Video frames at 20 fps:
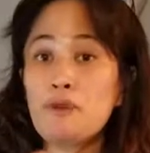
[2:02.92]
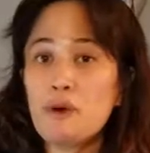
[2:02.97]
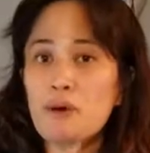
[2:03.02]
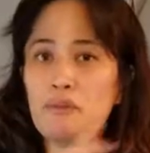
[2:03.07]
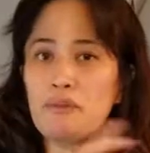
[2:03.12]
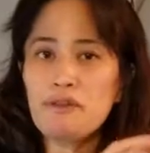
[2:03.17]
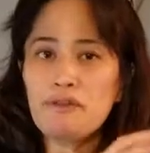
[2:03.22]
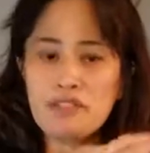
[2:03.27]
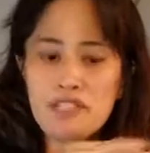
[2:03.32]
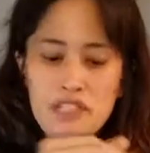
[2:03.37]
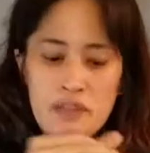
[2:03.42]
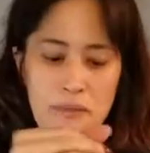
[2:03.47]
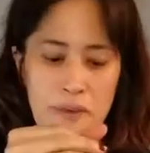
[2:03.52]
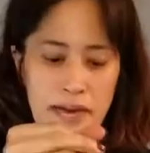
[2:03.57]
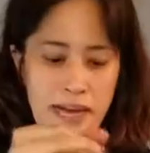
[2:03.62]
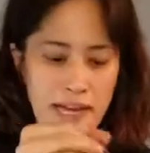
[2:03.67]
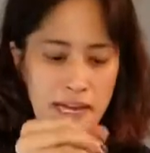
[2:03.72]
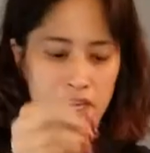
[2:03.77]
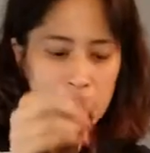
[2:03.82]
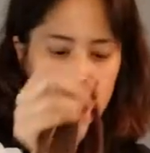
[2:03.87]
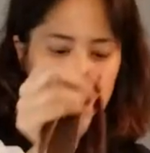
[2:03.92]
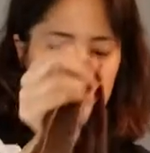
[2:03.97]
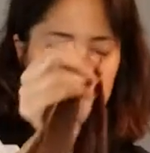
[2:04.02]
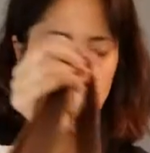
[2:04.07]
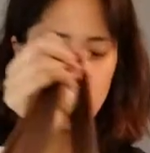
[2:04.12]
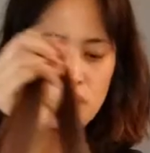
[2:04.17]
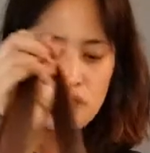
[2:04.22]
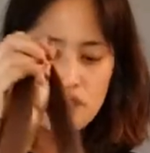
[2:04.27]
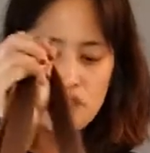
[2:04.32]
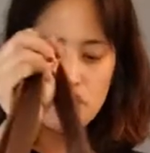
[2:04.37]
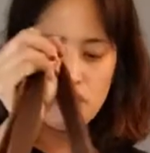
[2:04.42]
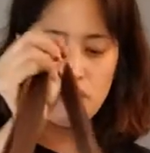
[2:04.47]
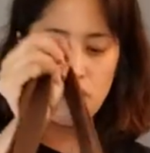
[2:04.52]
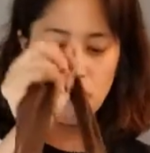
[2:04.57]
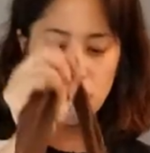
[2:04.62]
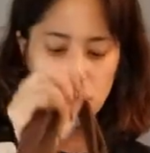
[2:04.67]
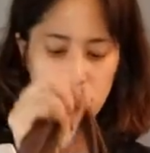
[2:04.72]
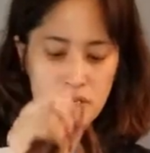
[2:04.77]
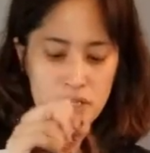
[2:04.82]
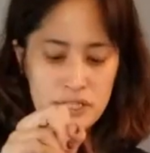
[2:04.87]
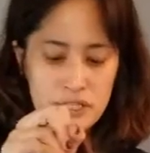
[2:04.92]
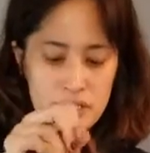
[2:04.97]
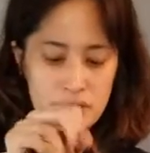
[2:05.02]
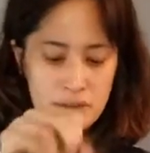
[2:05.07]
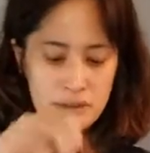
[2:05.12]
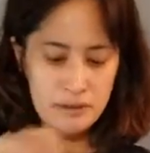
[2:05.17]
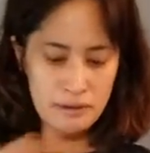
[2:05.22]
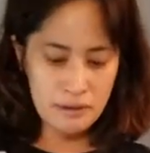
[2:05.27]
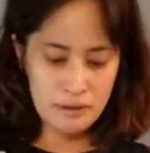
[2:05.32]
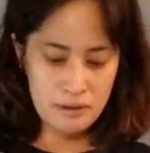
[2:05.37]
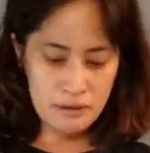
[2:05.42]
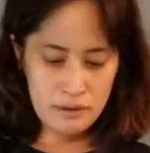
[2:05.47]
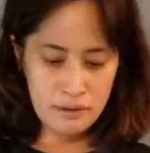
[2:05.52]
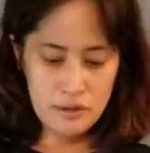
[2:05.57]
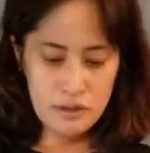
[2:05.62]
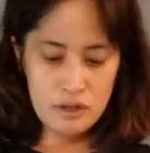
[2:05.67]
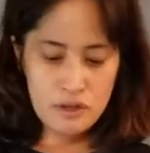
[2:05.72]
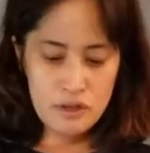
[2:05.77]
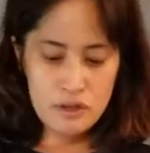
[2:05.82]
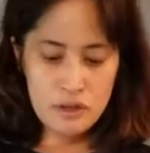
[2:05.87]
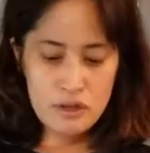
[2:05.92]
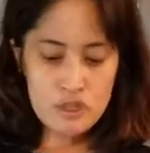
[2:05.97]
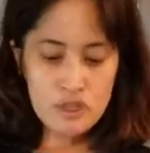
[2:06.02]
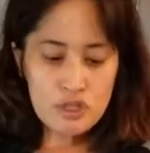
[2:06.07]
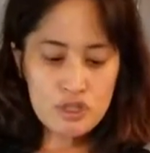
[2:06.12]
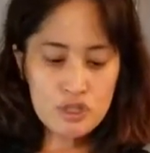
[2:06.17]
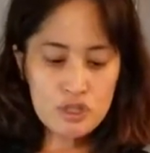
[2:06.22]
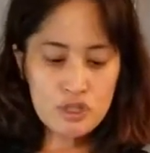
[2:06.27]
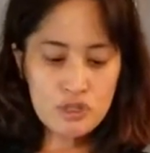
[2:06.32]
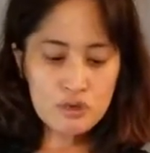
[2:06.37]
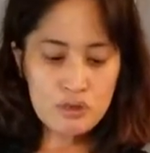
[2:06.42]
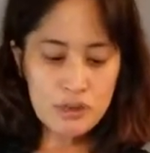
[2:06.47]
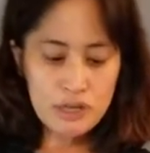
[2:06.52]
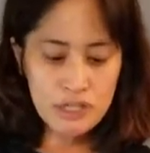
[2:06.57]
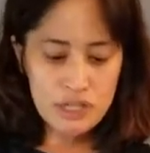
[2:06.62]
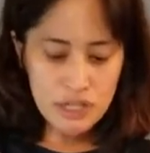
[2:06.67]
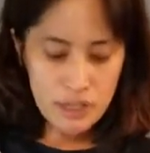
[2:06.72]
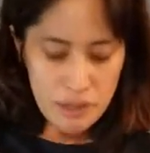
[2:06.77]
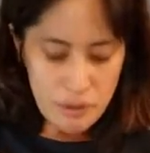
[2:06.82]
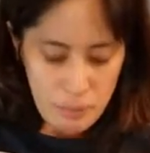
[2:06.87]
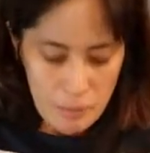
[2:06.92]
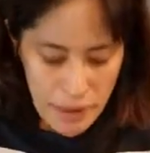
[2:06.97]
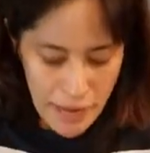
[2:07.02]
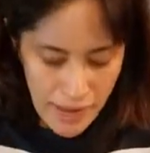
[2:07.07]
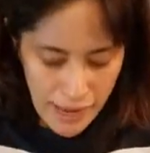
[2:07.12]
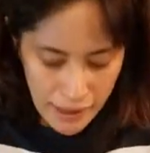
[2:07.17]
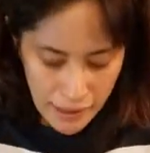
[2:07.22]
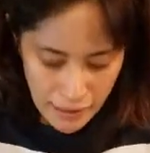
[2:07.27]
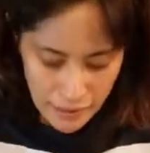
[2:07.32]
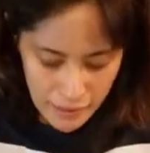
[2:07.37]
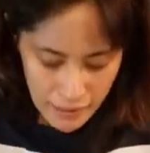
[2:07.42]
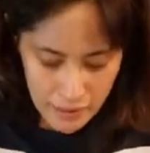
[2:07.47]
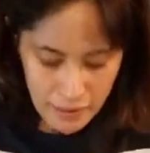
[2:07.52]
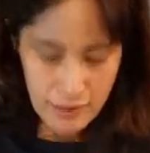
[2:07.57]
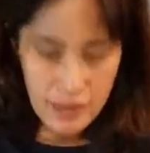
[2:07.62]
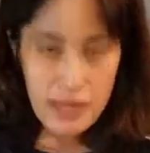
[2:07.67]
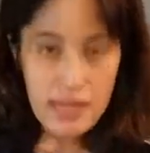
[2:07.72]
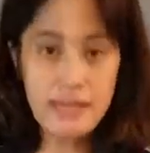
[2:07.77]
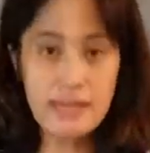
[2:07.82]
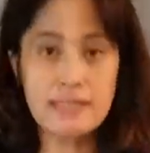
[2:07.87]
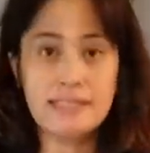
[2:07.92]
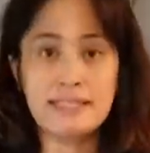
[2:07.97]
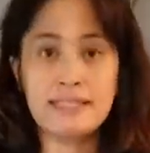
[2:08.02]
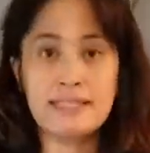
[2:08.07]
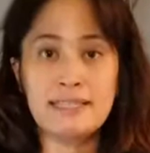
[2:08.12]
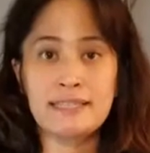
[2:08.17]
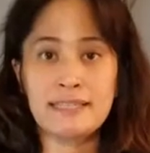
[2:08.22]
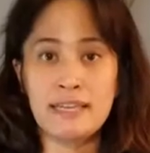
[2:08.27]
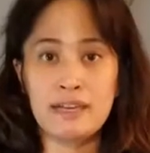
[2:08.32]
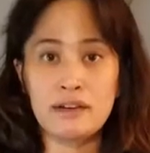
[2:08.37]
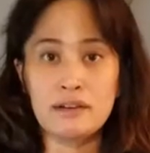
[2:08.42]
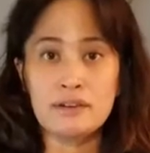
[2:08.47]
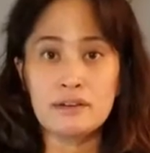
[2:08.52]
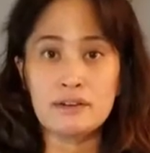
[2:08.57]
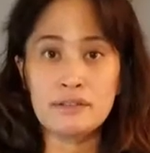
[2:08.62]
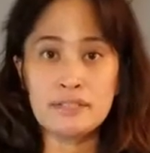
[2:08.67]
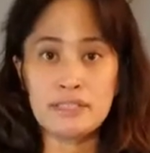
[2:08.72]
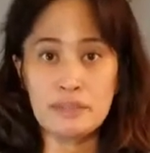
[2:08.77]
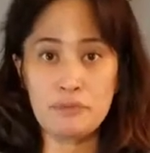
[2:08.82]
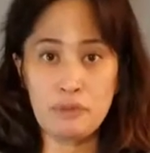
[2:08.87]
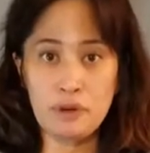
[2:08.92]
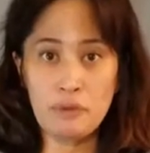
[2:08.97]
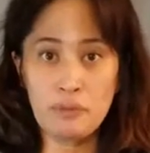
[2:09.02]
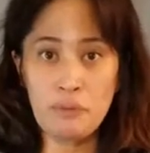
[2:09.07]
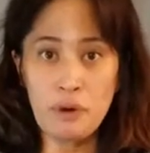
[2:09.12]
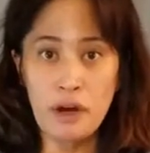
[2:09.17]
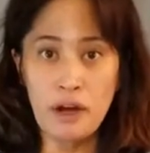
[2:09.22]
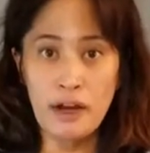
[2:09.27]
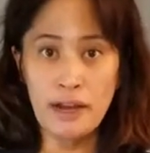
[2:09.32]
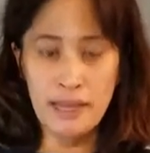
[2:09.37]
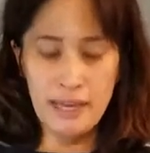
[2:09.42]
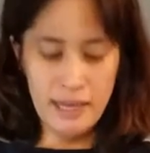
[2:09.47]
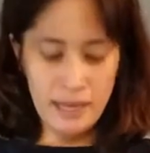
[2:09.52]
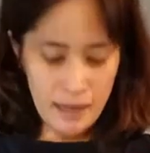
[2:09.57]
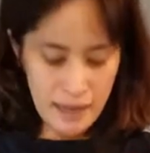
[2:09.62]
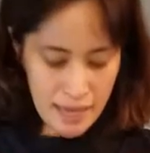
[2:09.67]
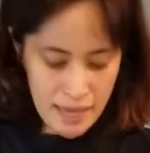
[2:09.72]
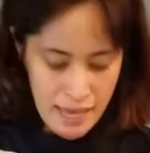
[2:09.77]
we move into the bag, I do just want to show you there is storage on the back, and it's a single zippered pocket.